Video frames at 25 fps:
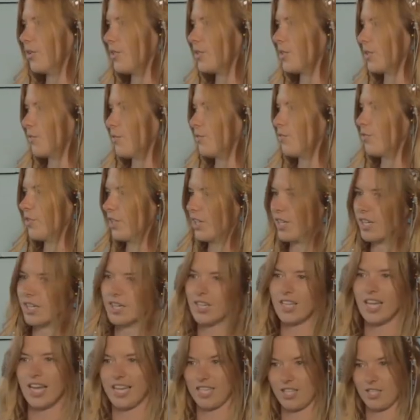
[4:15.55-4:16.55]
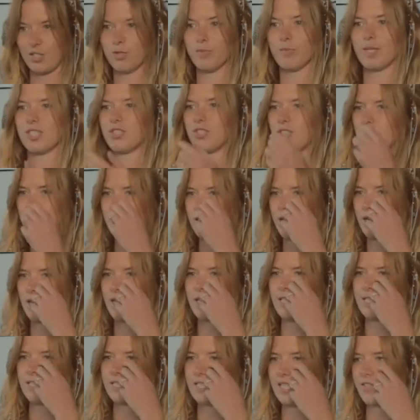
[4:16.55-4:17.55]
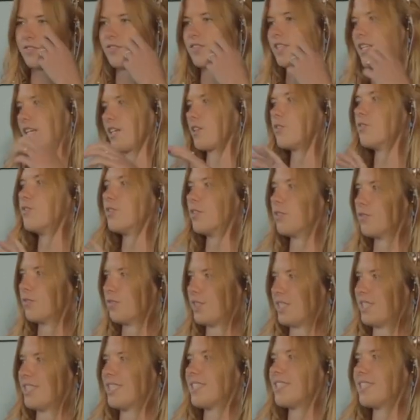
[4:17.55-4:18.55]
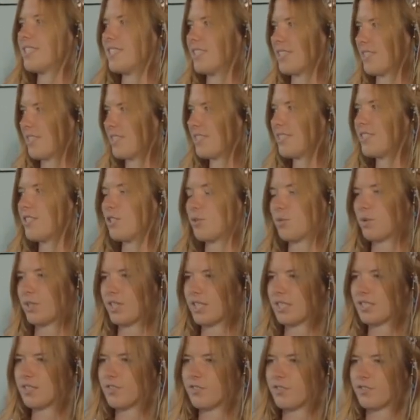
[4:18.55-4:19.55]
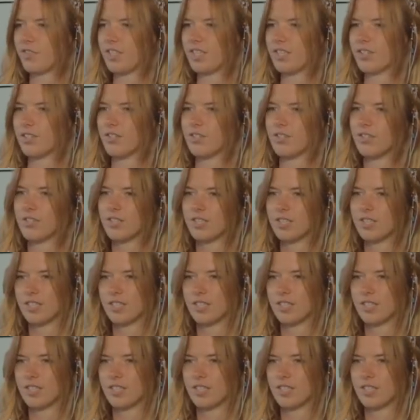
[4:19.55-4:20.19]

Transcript: So real, like you mentioned earlier, is definitely like a real resistance to wanting to feel,